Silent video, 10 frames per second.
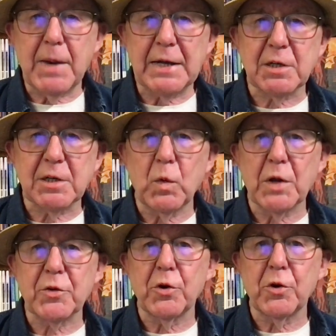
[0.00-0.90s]
matter
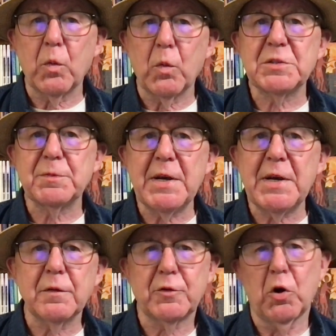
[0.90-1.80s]
whether or not we
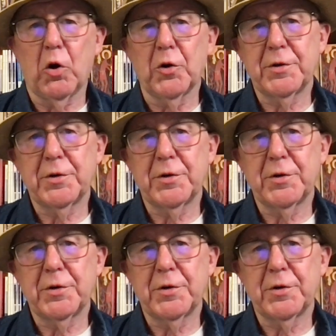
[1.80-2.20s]
speak of God.